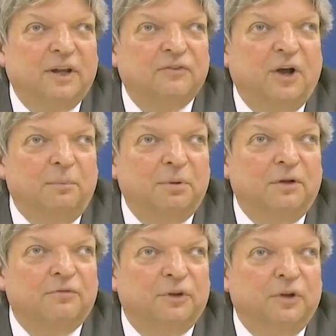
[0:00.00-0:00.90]
as an
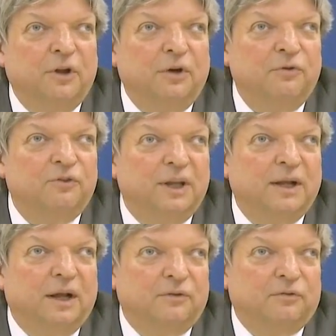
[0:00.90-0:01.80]
example of a
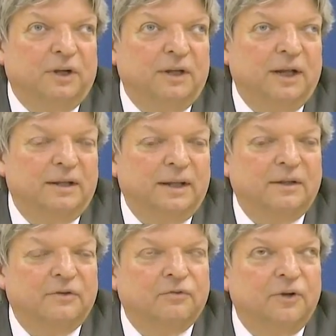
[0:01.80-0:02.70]
non-OECD country
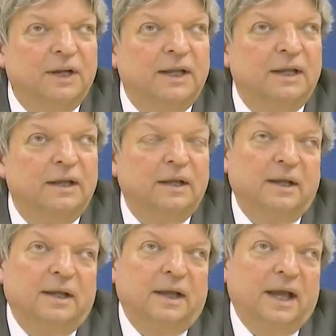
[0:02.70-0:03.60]
that really
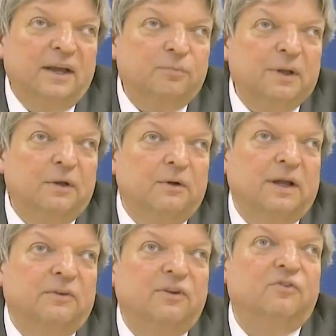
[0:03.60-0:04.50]
has been
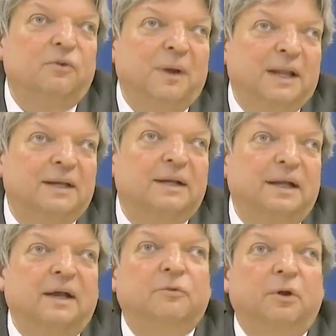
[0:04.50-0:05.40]
looking
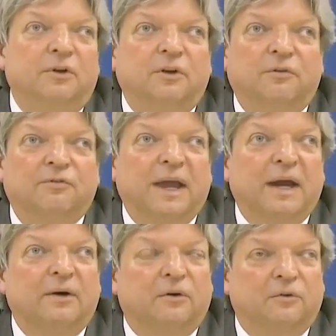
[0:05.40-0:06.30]
systematically at quality of
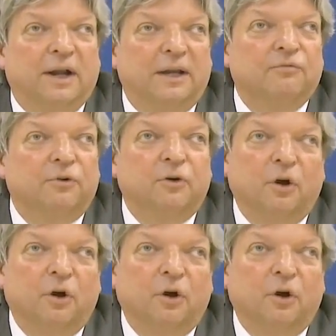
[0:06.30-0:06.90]
care already